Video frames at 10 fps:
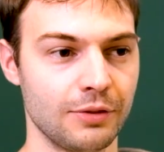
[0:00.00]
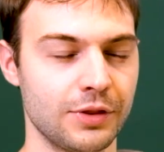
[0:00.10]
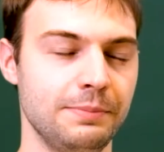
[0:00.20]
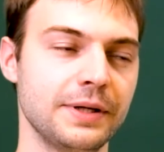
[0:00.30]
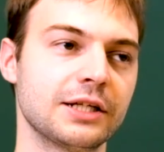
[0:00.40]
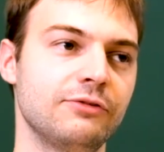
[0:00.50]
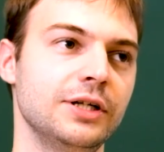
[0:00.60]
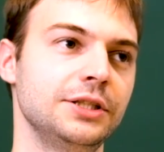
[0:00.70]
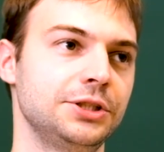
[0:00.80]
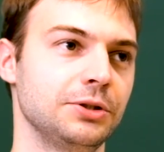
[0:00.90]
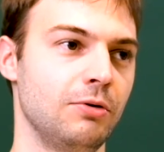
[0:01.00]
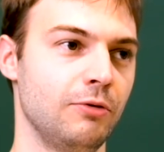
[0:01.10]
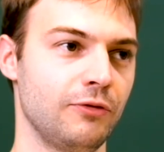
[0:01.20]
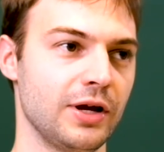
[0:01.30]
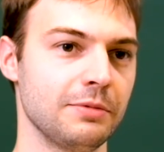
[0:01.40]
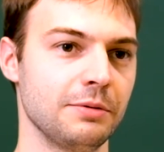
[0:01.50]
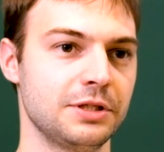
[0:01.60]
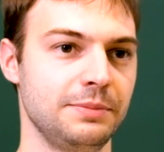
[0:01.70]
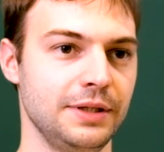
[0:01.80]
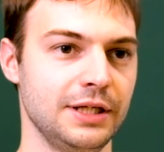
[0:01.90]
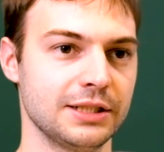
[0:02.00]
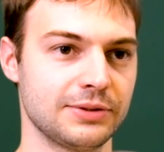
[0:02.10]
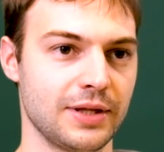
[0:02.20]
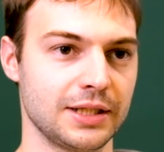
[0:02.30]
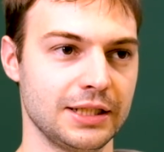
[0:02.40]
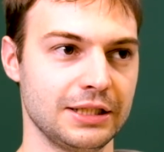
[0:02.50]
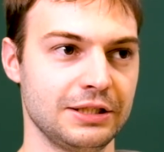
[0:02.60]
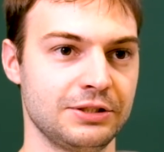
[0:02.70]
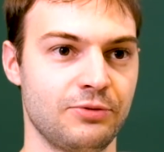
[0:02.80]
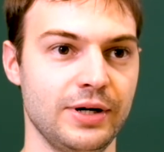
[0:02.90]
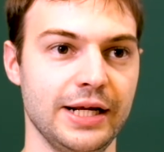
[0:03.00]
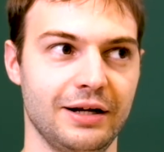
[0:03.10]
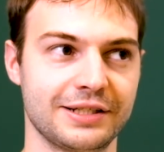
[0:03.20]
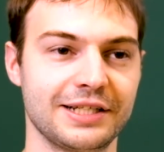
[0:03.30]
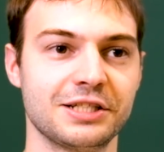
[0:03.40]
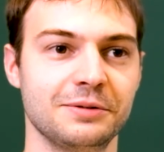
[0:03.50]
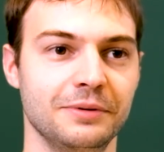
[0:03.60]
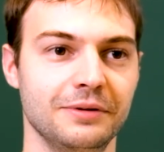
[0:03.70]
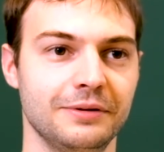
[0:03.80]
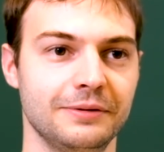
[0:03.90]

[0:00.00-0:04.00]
The big advantage of EmoMTB is that it is really accessible.